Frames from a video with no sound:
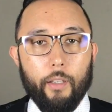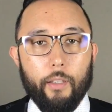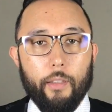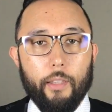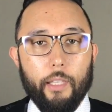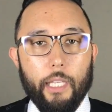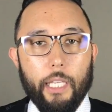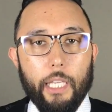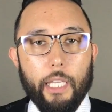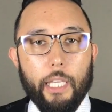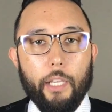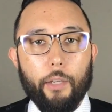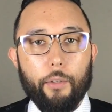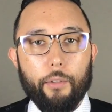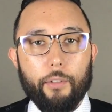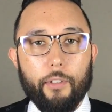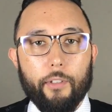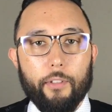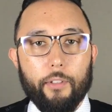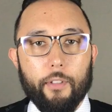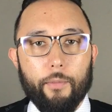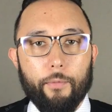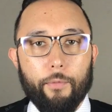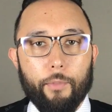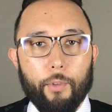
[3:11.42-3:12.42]
The
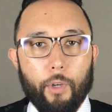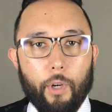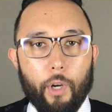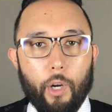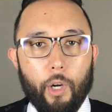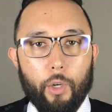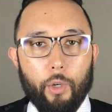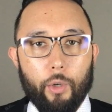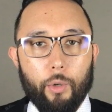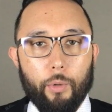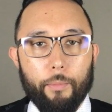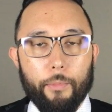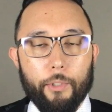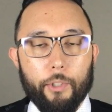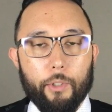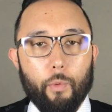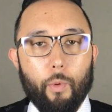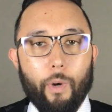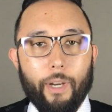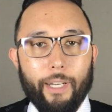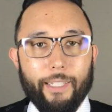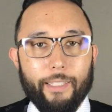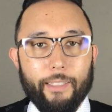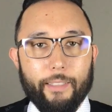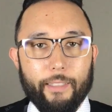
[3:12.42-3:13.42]
ecosystem for home is
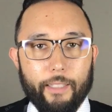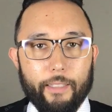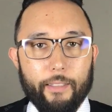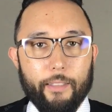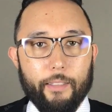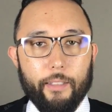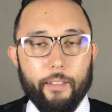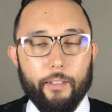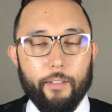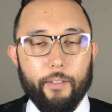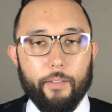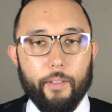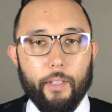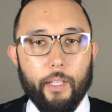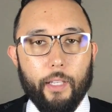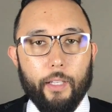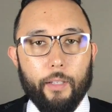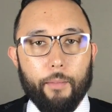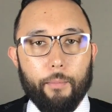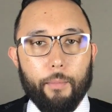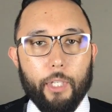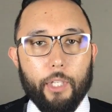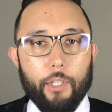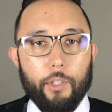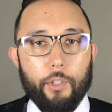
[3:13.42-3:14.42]
quite extensive
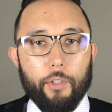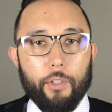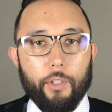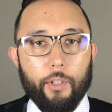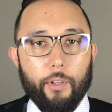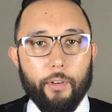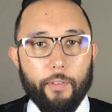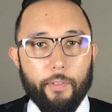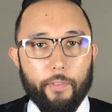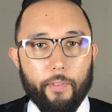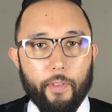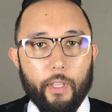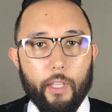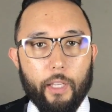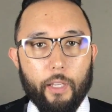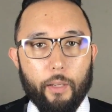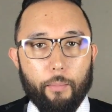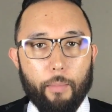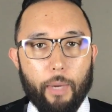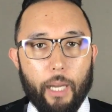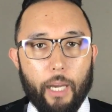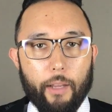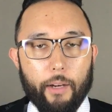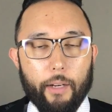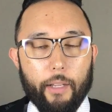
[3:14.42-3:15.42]
because you start thinking
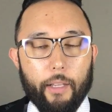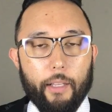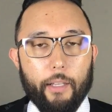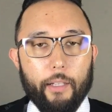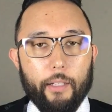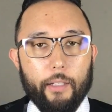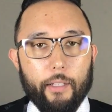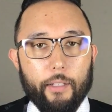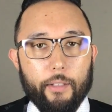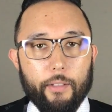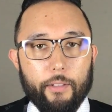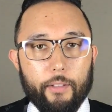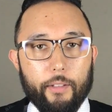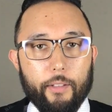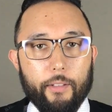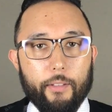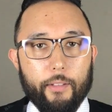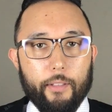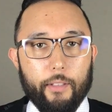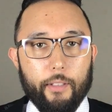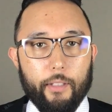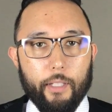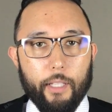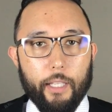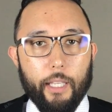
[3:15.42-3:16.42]
about it.
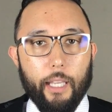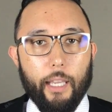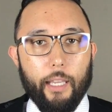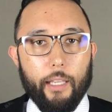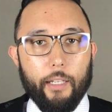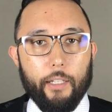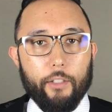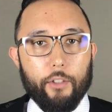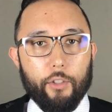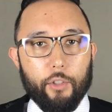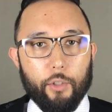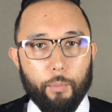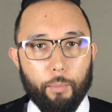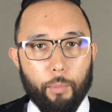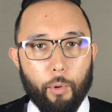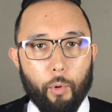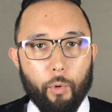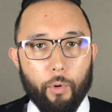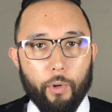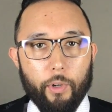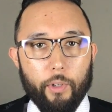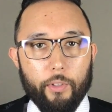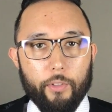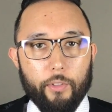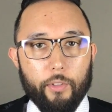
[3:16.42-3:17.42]
Assistant, again, it
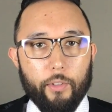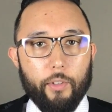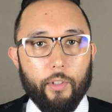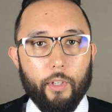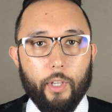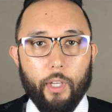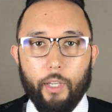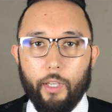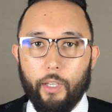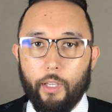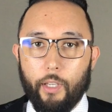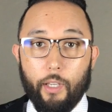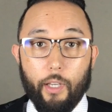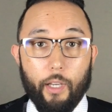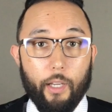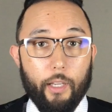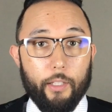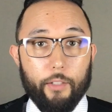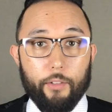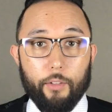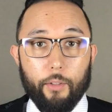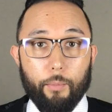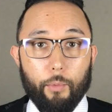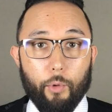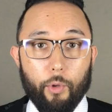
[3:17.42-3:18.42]
supports
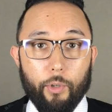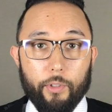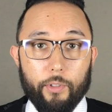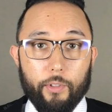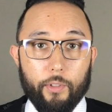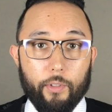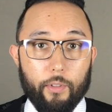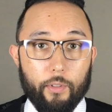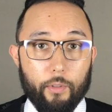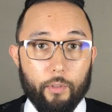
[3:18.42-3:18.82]
it supports